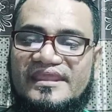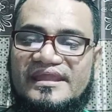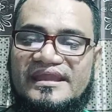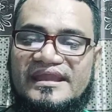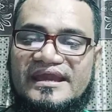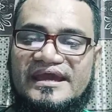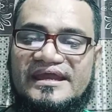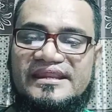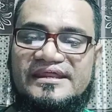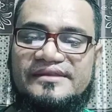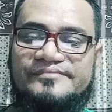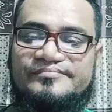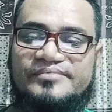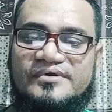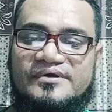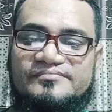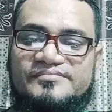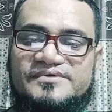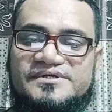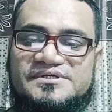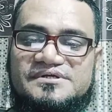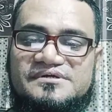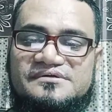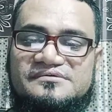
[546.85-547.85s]
can
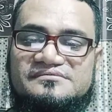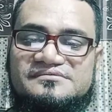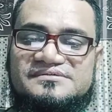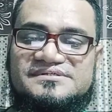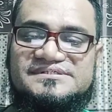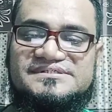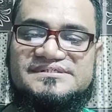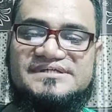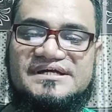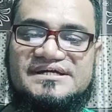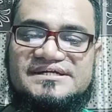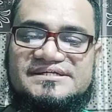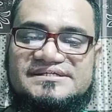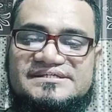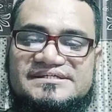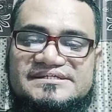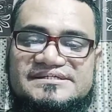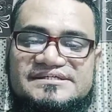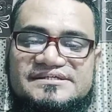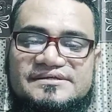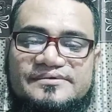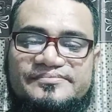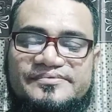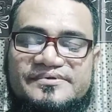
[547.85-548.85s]
information to search
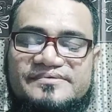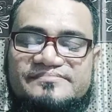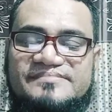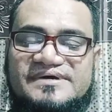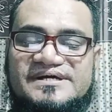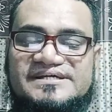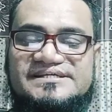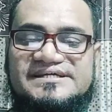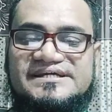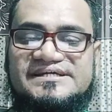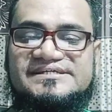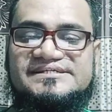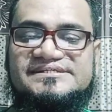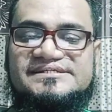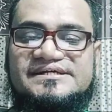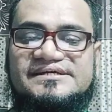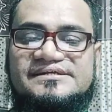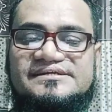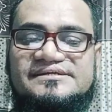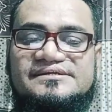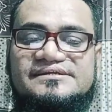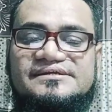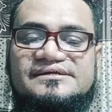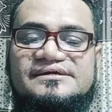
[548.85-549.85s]
engine
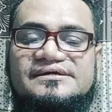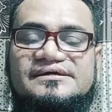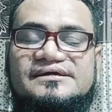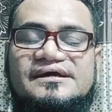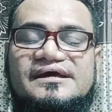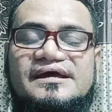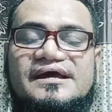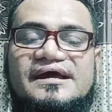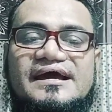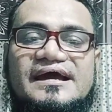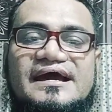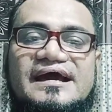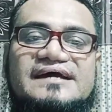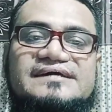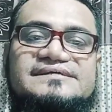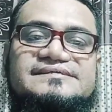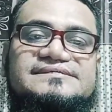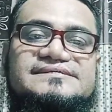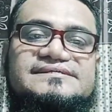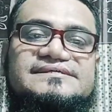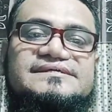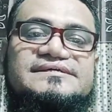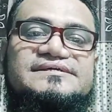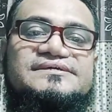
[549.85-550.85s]
optimization
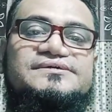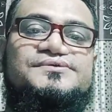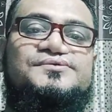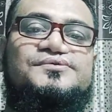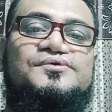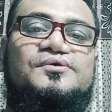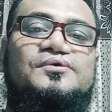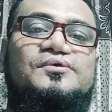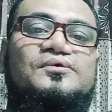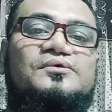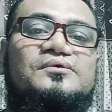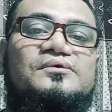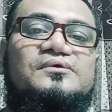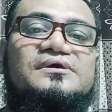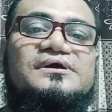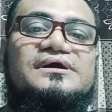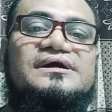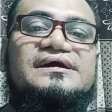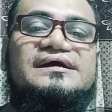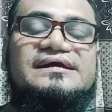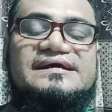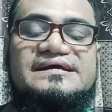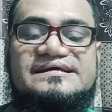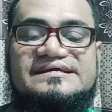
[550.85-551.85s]
SEO
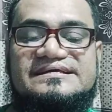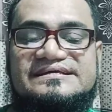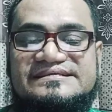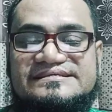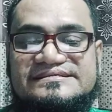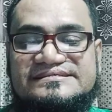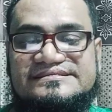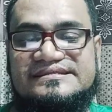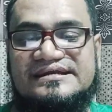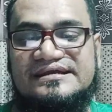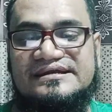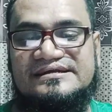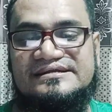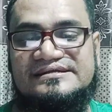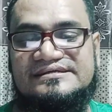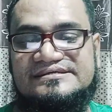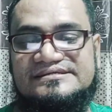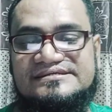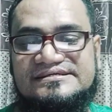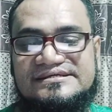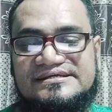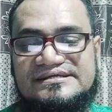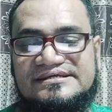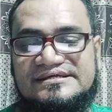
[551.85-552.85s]

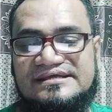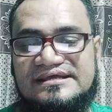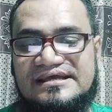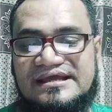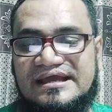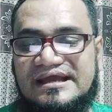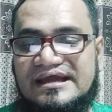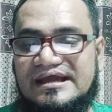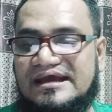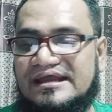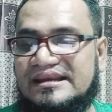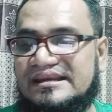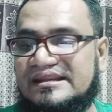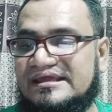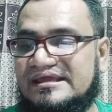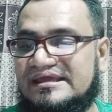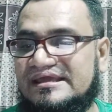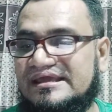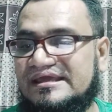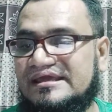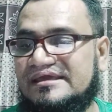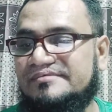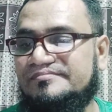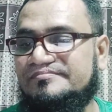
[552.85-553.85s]
strategy and
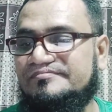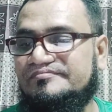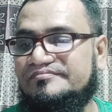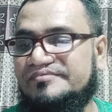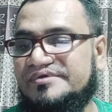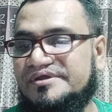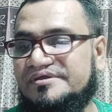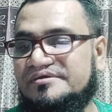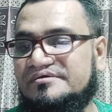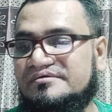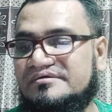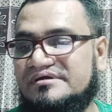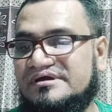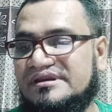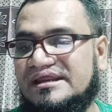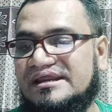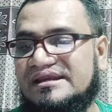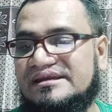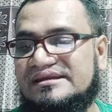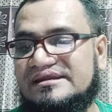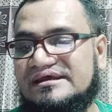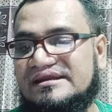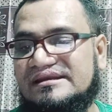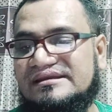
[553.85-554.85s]
keep you
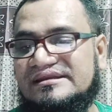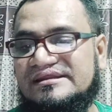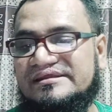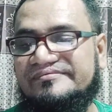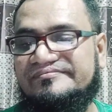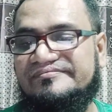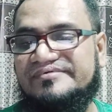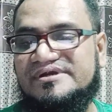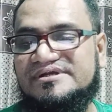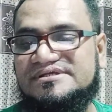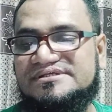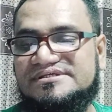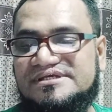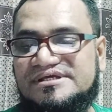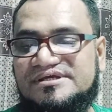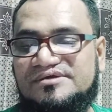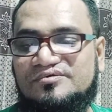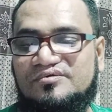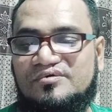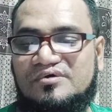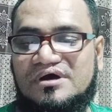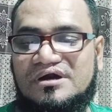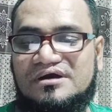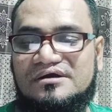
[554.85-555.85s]
create and defense
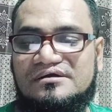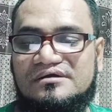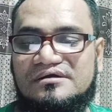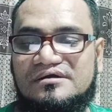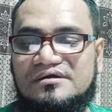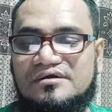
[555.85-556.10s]
keyword.